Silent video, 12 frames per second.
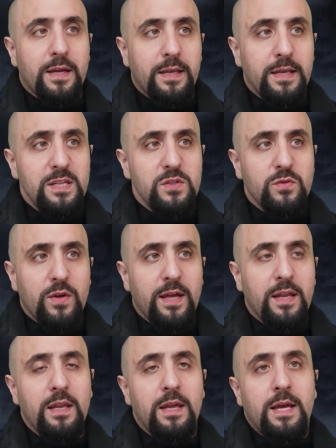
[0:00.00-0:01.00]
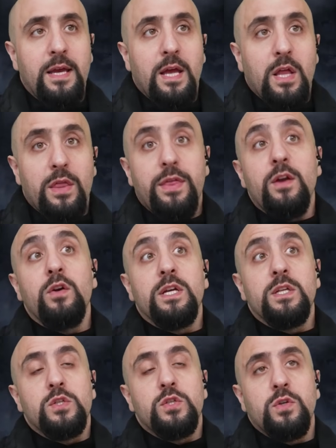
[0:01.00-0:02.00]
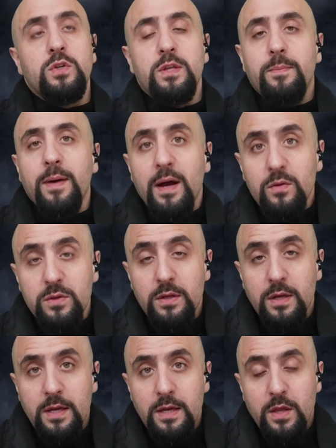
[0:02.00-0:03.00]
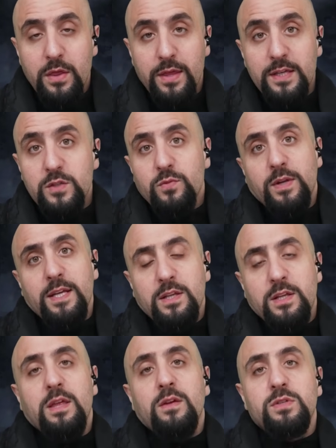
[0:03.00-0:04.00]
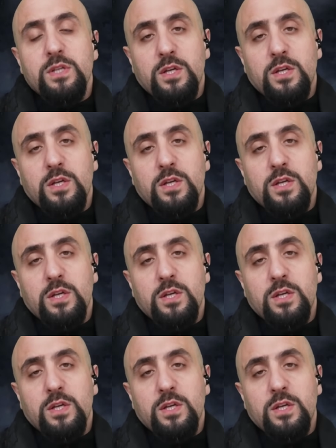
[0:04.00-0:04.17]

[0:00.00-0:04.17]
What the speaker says: In Israel, they're concerned about things related to their